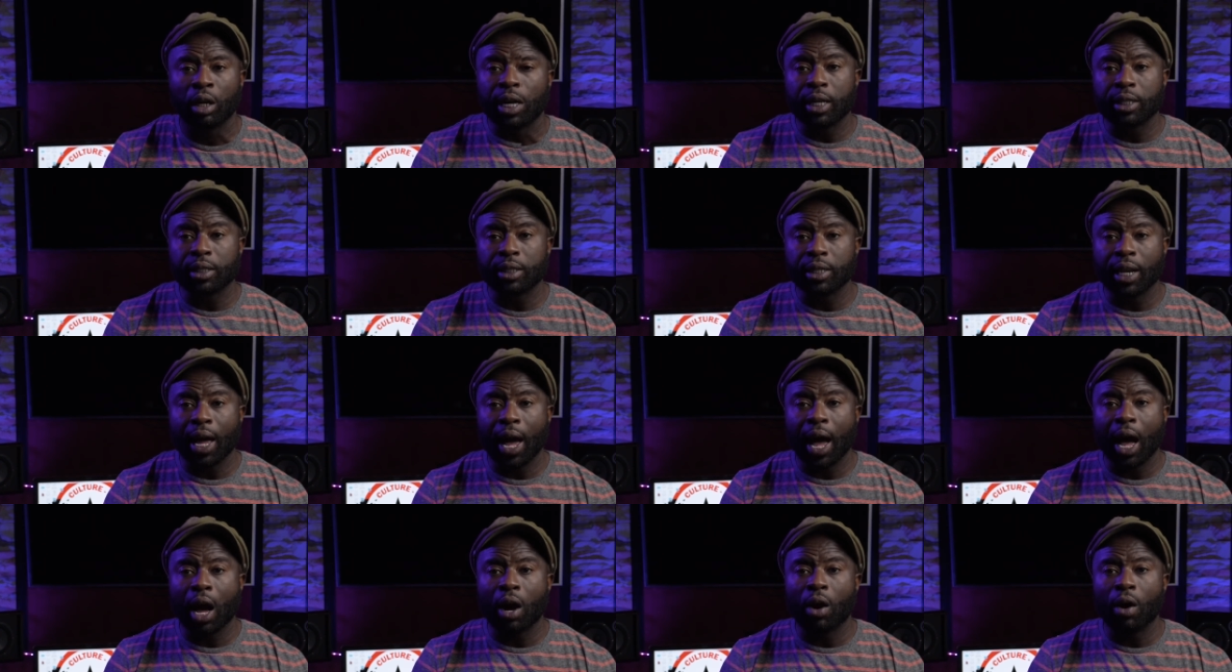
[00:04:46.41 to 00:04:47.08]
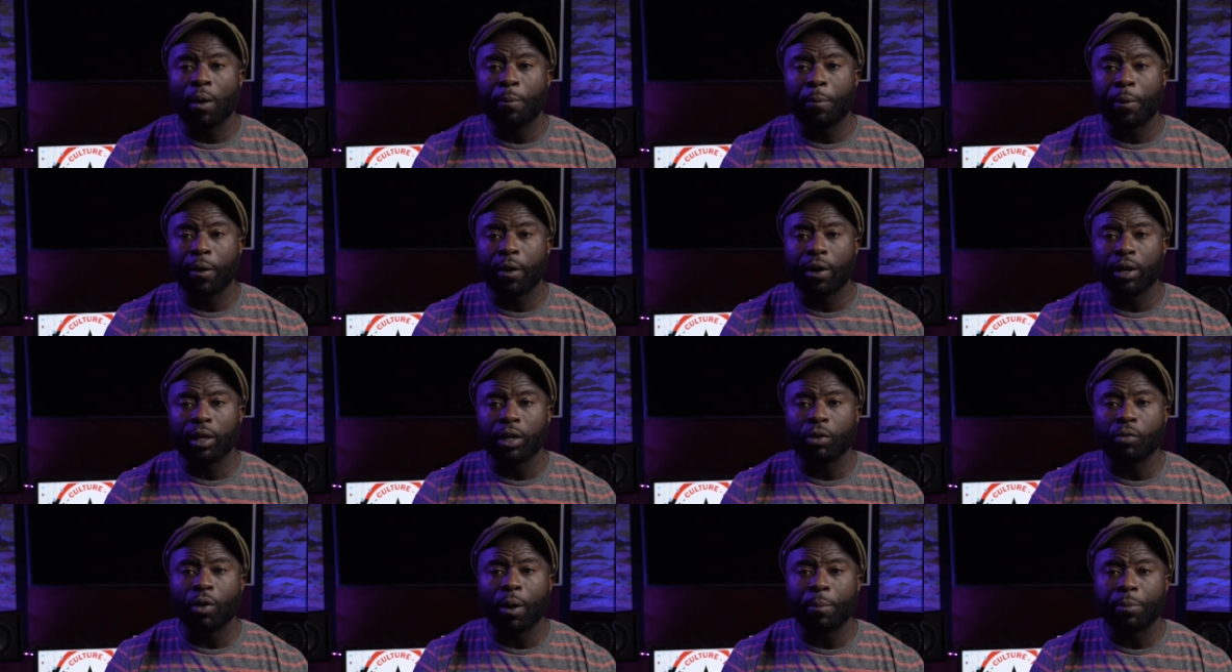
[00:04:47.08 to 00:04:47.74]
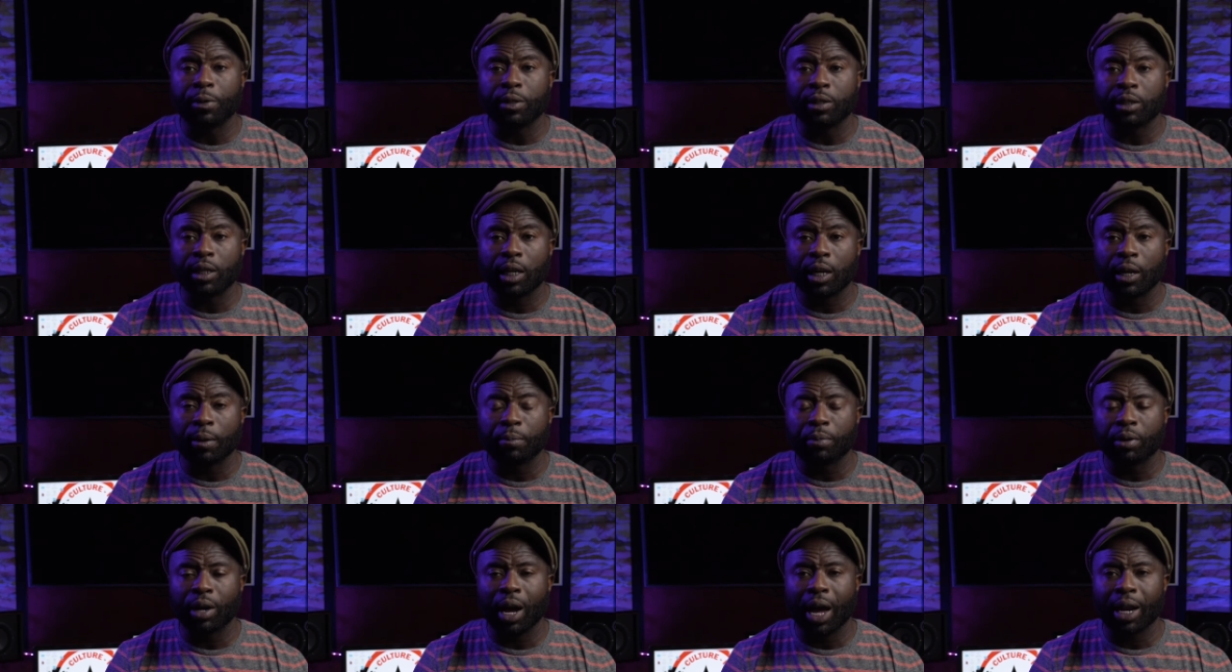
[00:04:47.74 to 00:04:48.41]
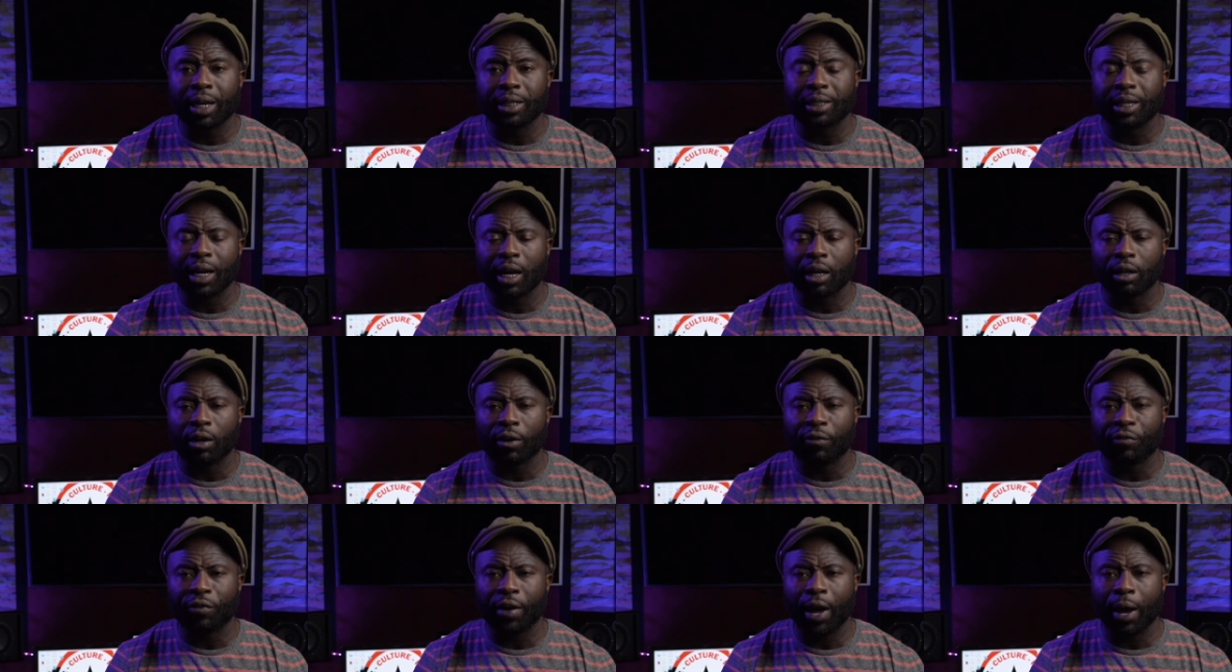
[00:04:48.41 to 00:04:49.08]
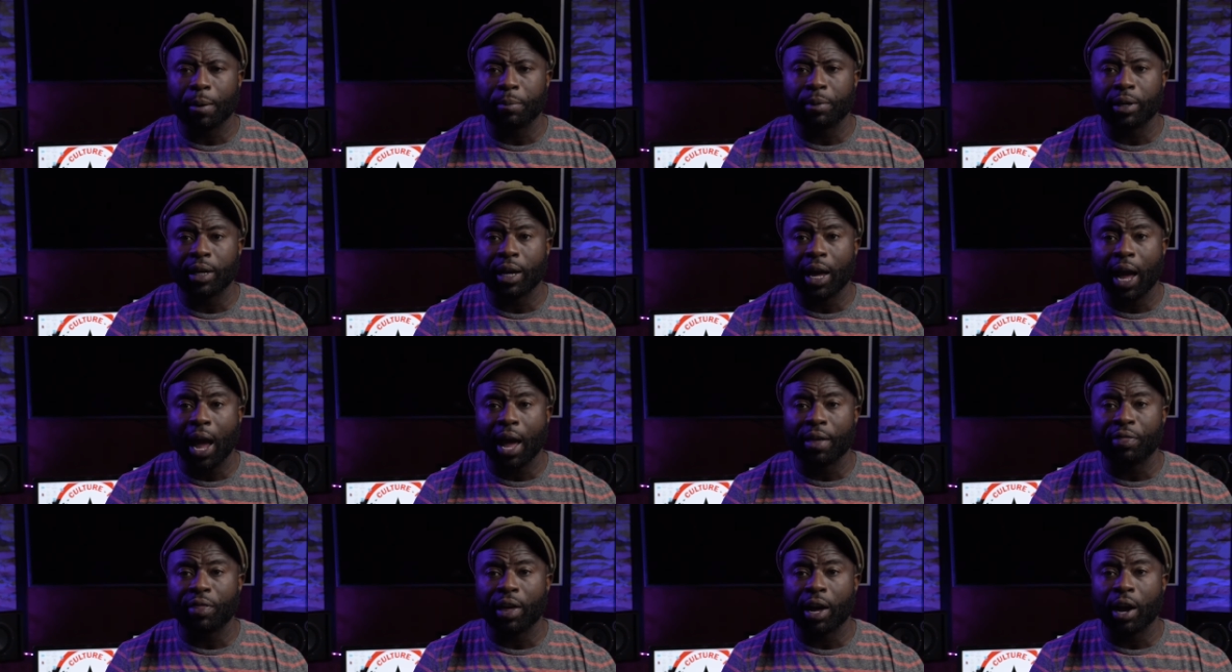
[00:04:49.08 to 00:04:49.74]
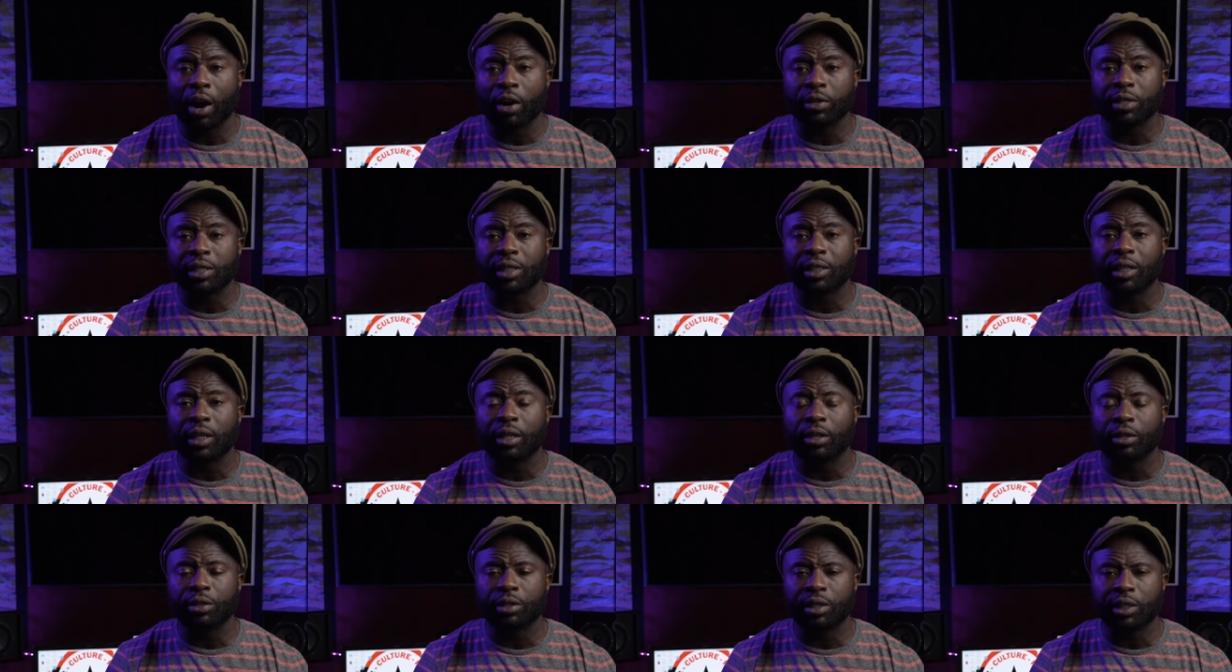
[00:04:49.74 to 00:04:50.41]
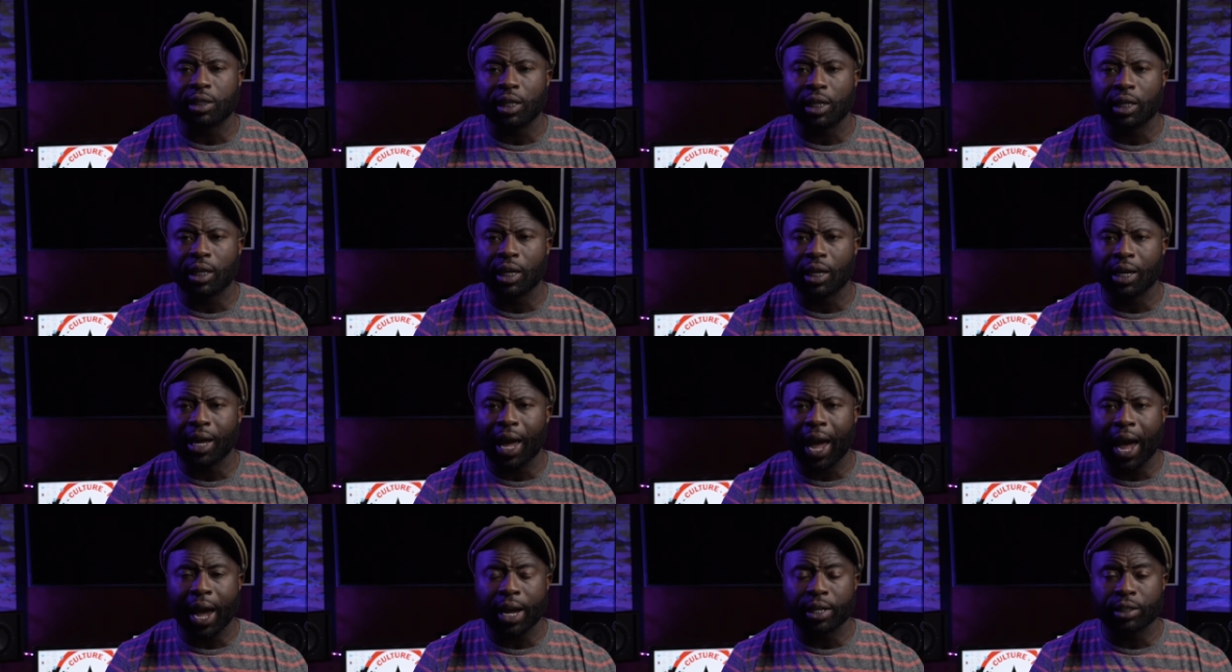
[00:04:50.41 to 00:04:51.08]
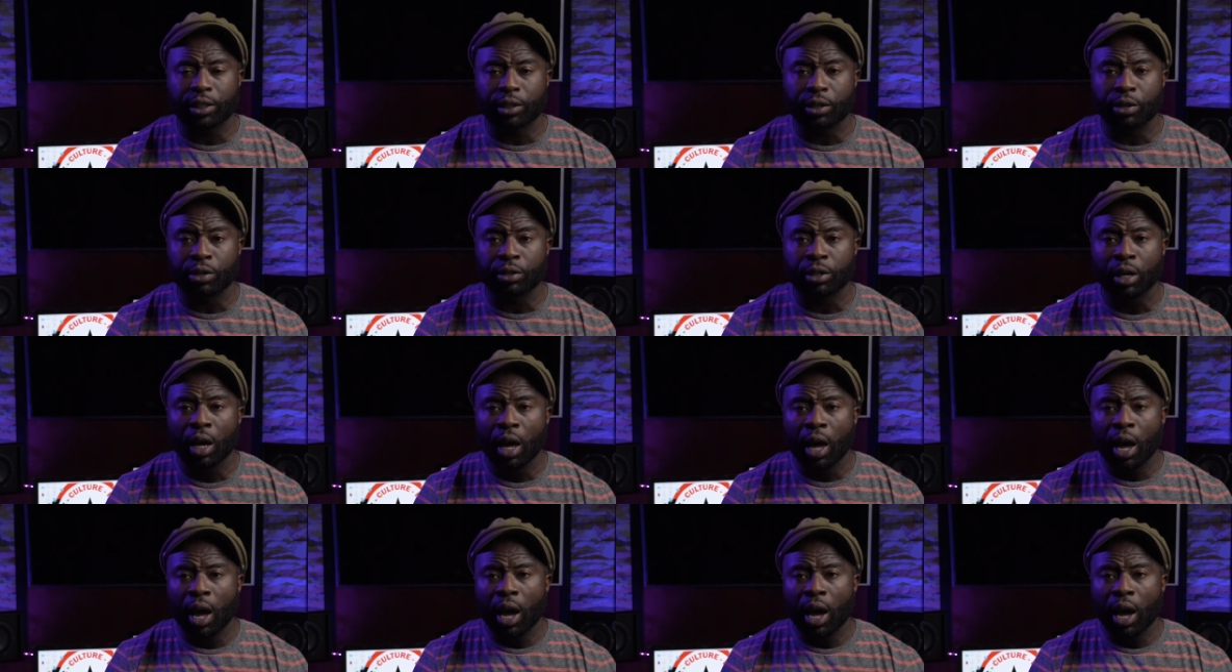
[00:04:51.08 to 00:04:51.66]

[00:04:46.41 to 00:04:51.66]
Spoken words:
is now apparently representing Breonna Taylor's family, and they are still seeking answers.